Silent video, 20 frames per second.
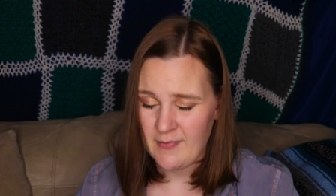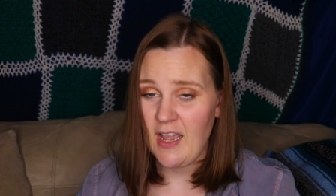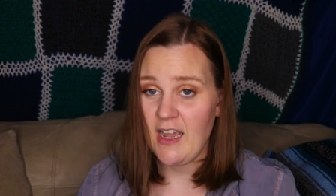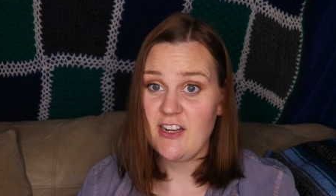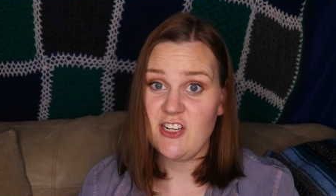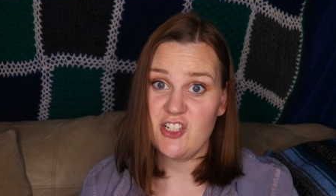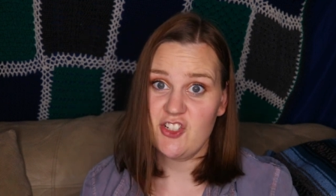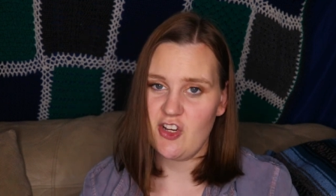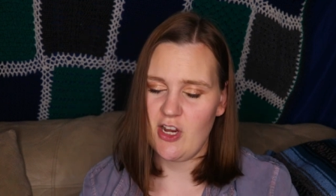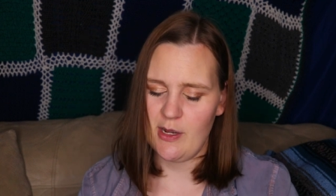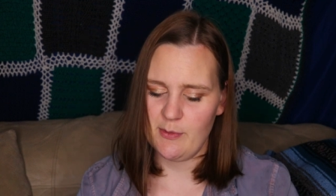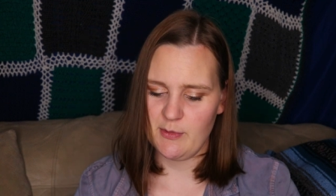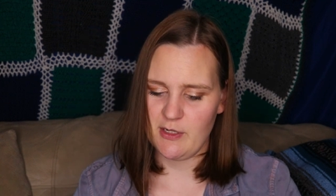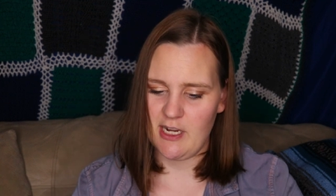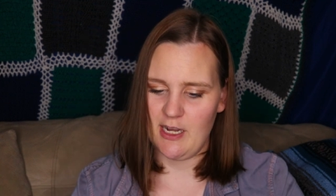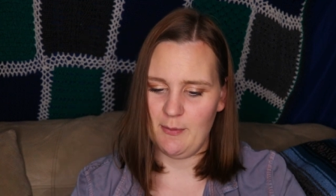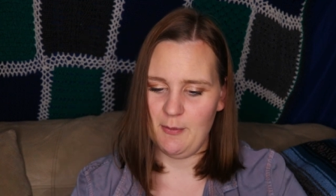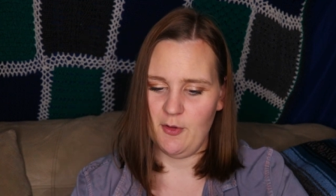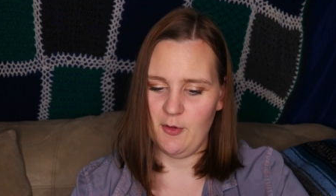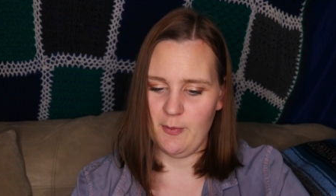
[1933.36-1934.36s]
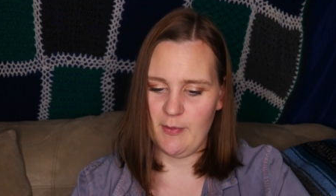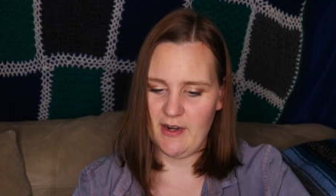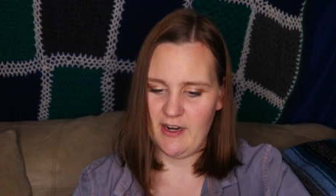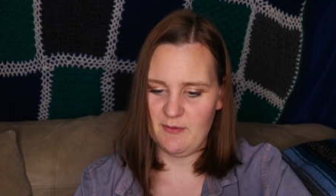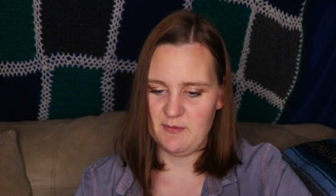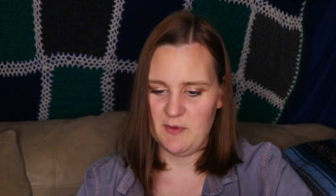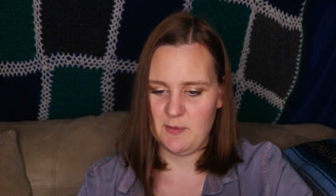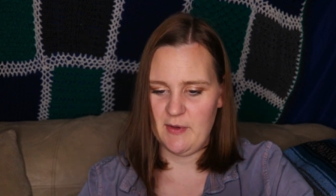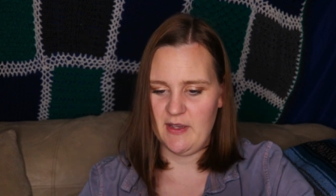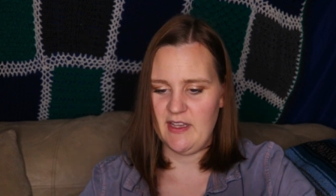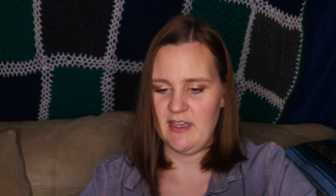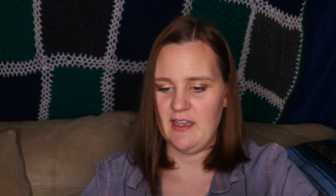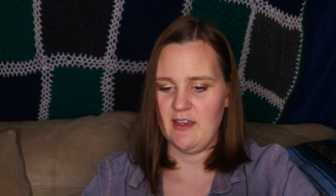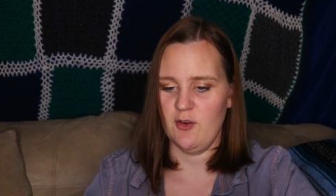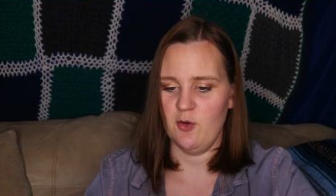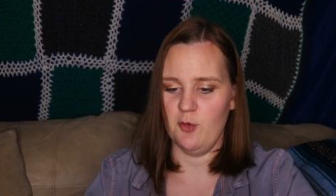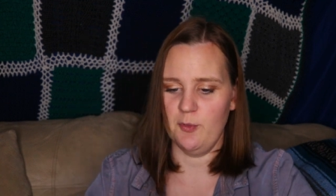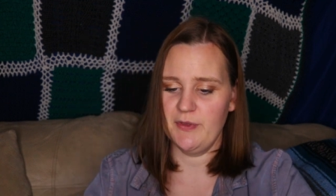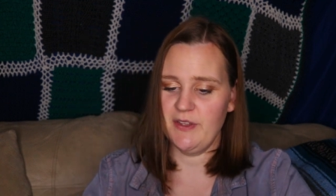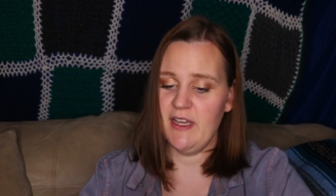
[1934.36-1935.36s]
I just grabbed a couple, but I've been making
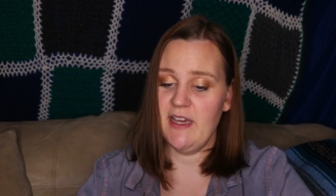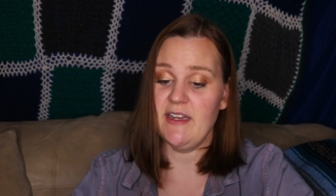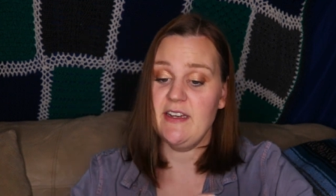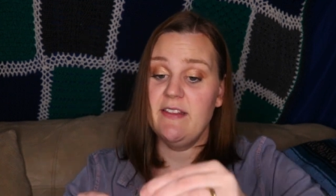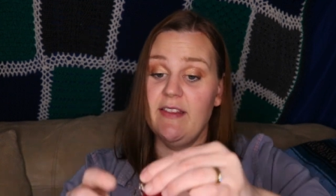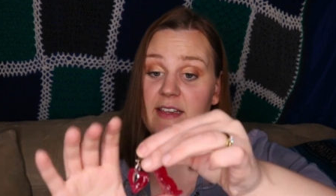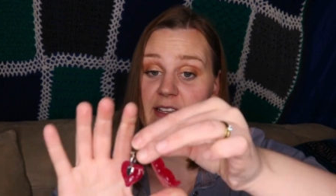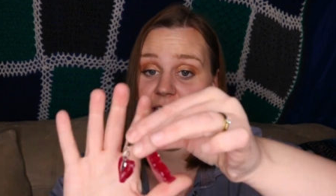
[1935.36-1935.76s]
a whole ton of